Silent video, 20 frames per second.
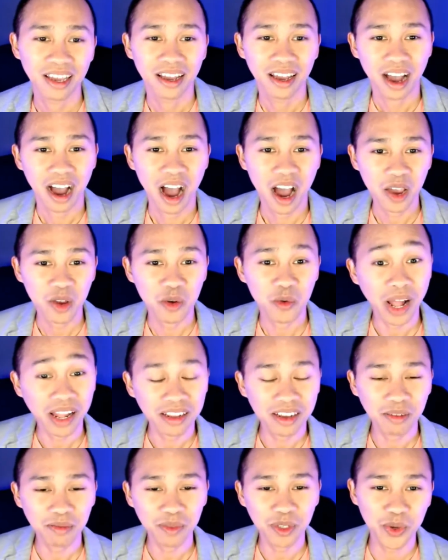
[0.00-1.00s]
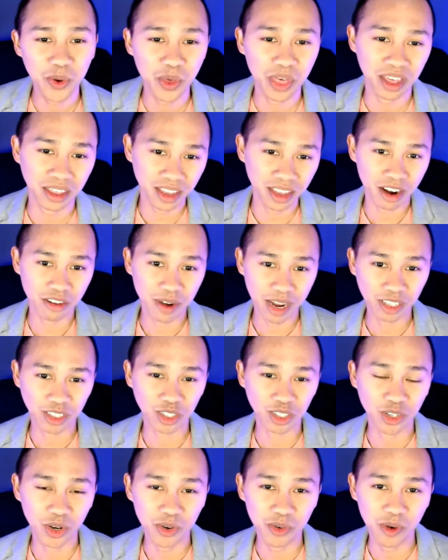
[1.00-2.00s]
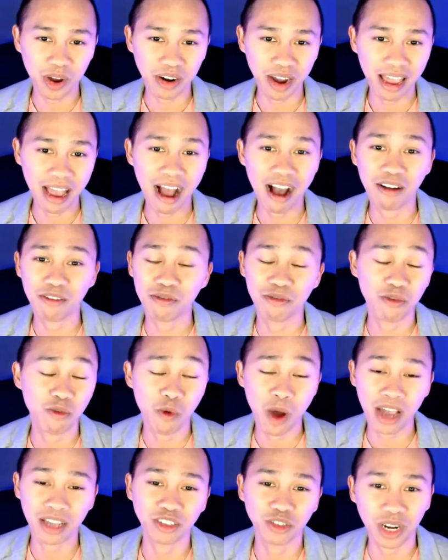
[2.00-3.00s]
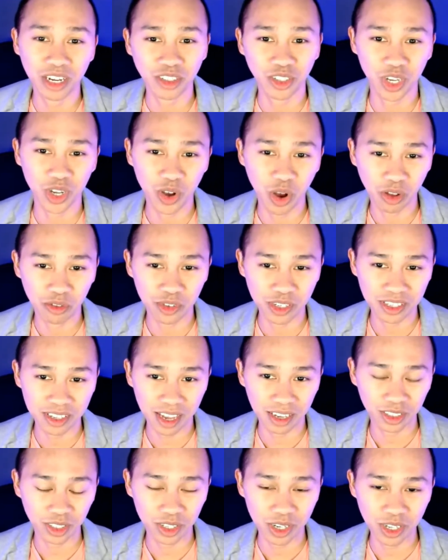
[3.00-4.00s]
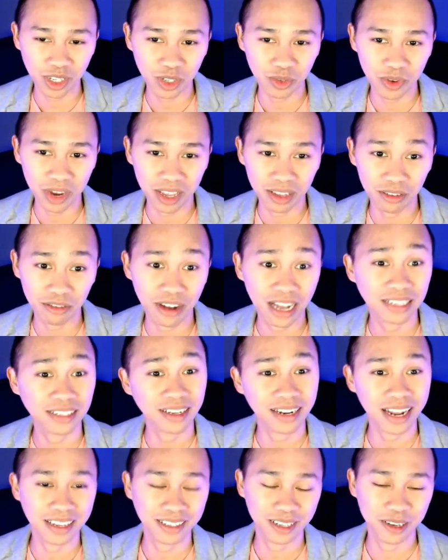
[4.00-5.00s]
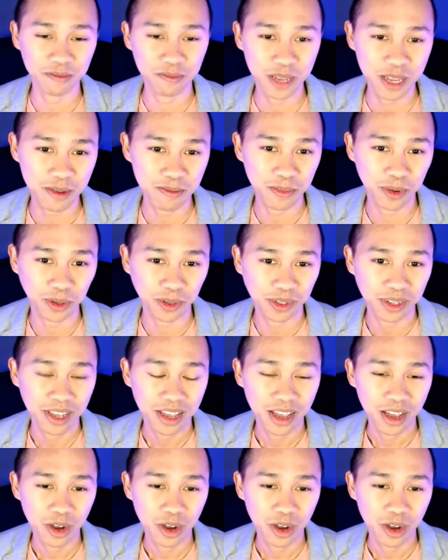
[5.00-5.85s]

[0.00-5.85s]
Hi, welcome to the DRH show where I have wide-ranging conversations with fascinating people.